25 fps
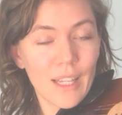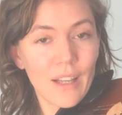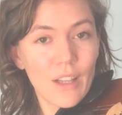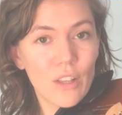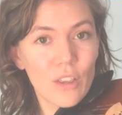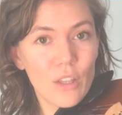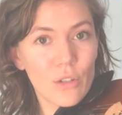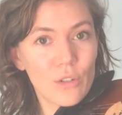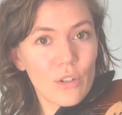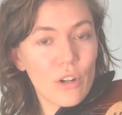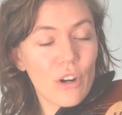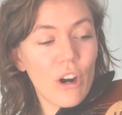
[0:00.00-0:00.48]

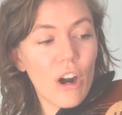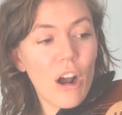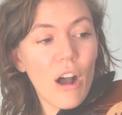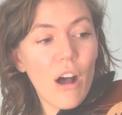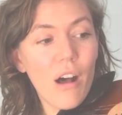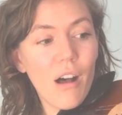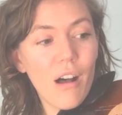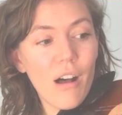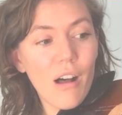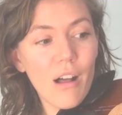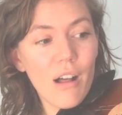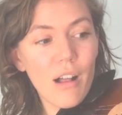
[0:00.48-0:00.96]
Those are
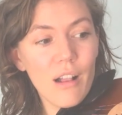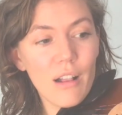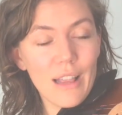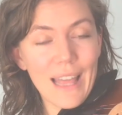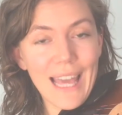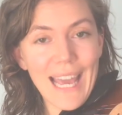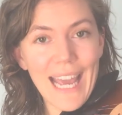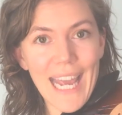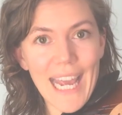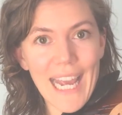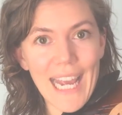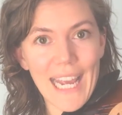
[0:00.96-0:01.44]
all
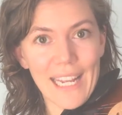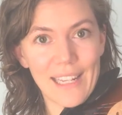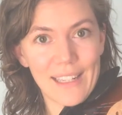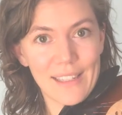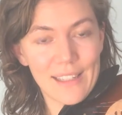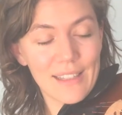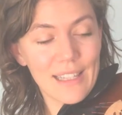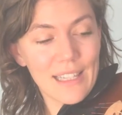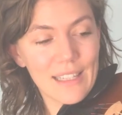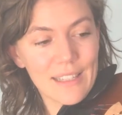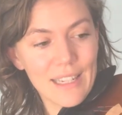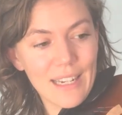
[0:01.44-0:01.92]
A's.
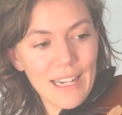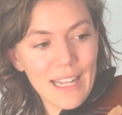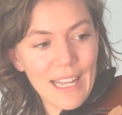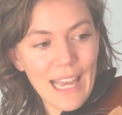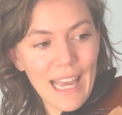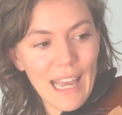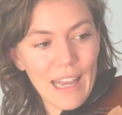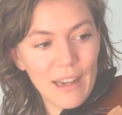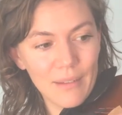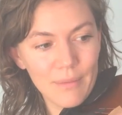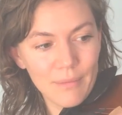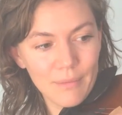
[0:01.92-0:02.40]
Listen
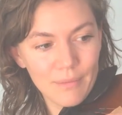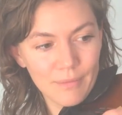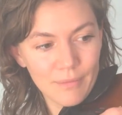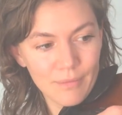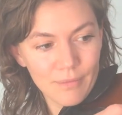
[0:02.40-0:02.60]
again.